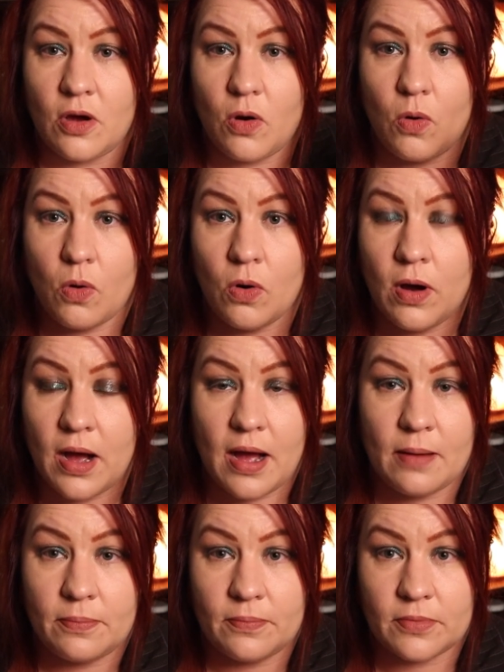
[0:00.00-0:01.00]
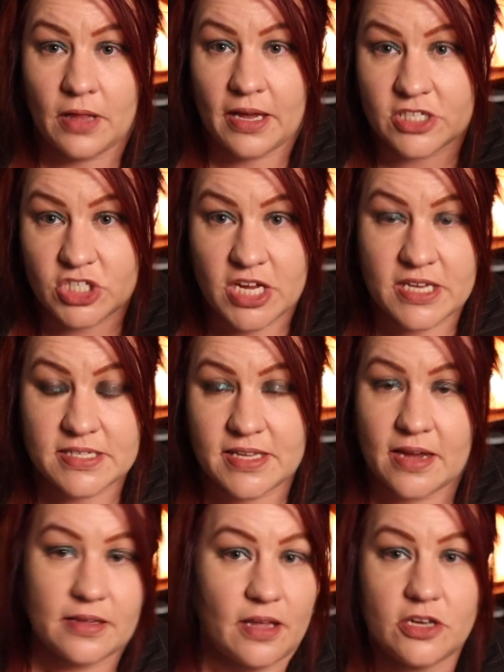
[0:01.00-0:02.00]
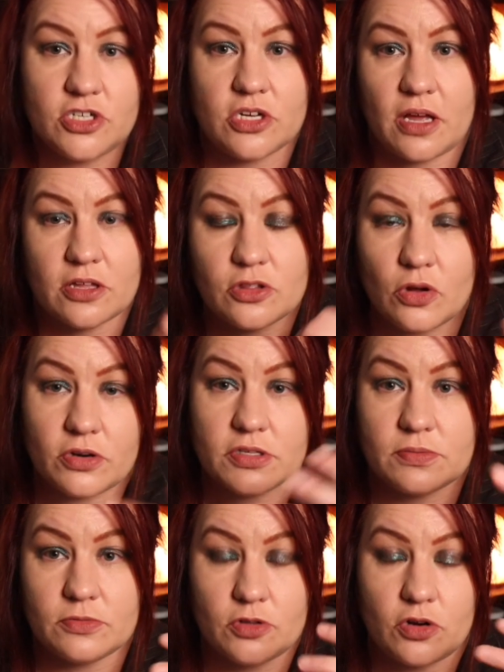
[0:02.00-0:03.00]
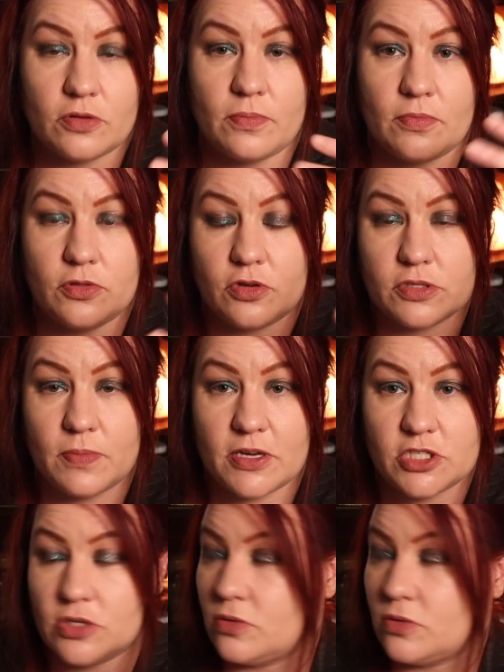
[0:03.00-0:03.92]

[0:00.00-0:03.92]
or like a Qi stagnation, like not as much